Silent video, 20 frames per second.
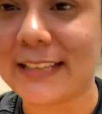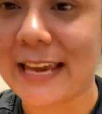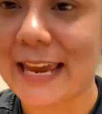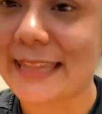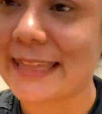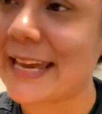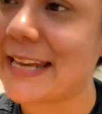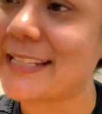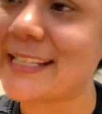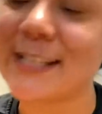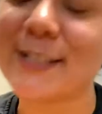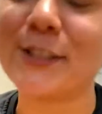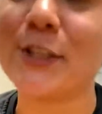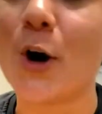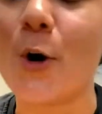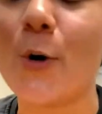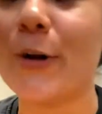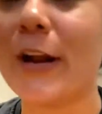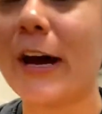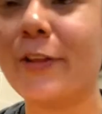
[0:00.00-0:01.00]
and they just
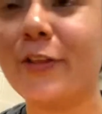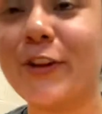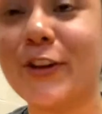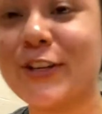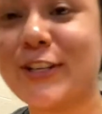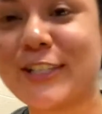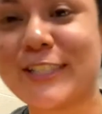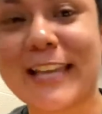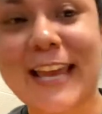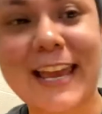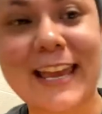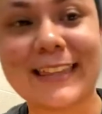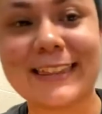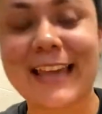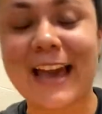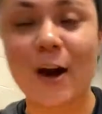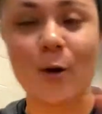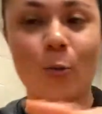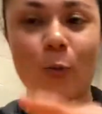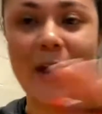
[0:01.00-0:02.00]
don't understand
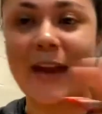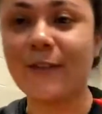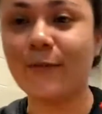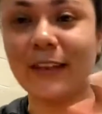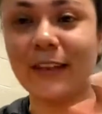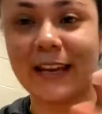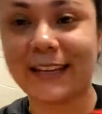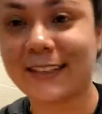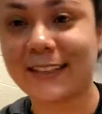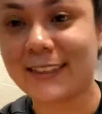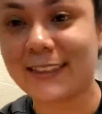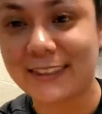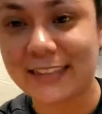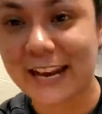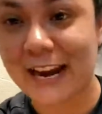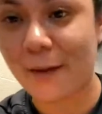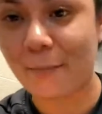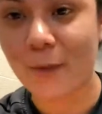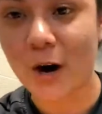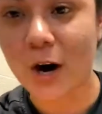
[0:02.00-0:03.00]
that wavelength
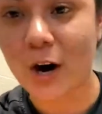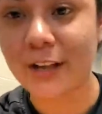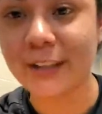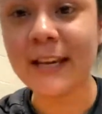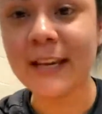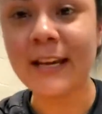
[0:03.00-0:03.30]
that I'm on.